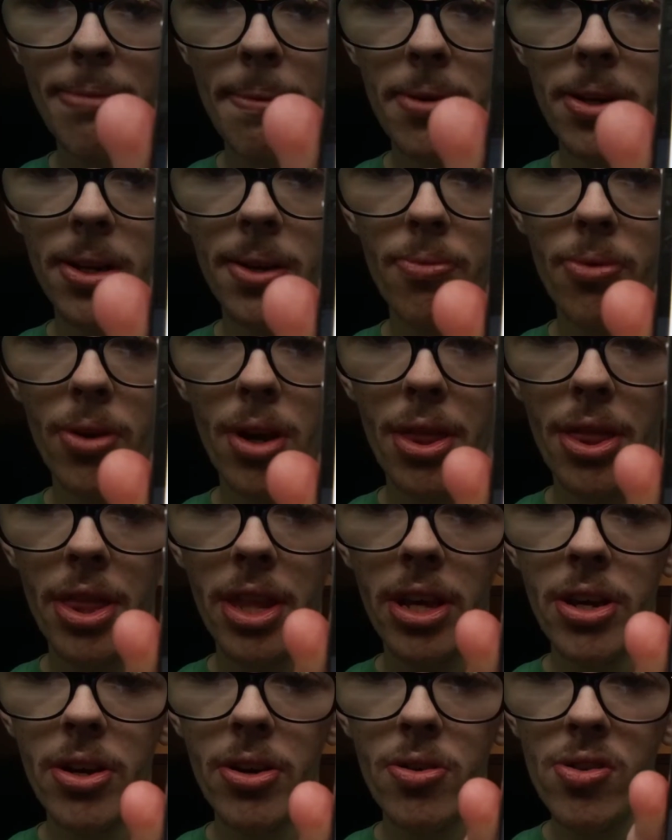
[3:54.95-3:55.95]
popping up right
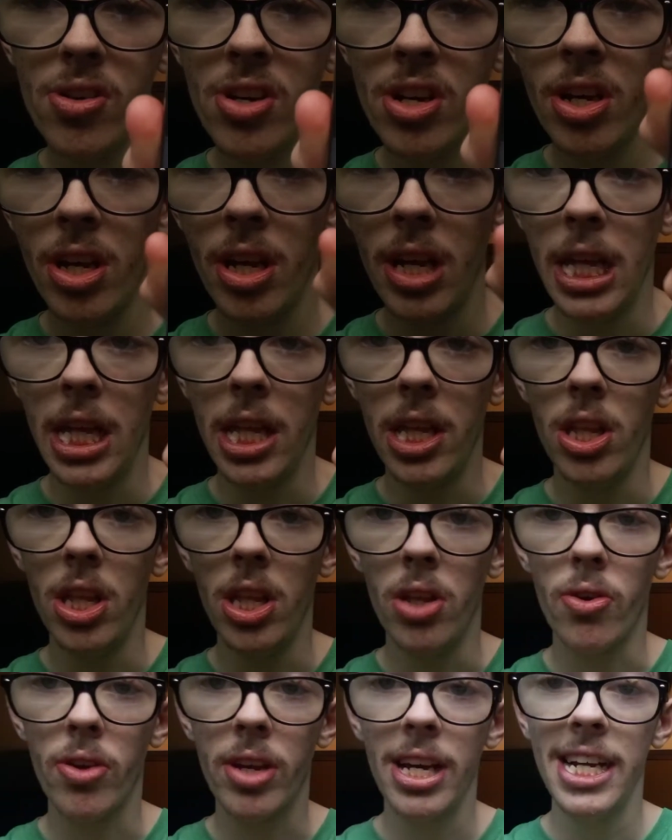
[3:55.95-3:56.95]
there.
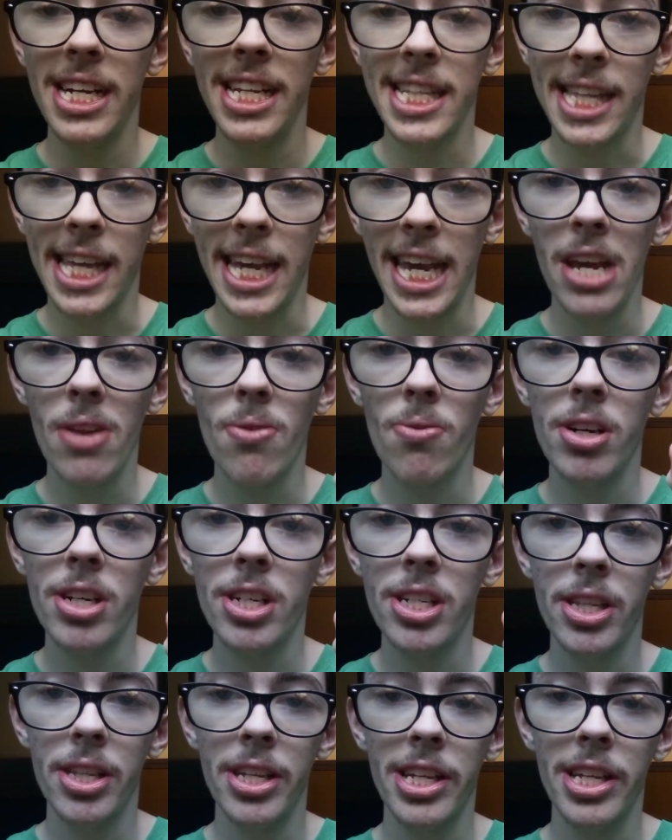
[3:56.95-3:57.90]
You guys can watch it.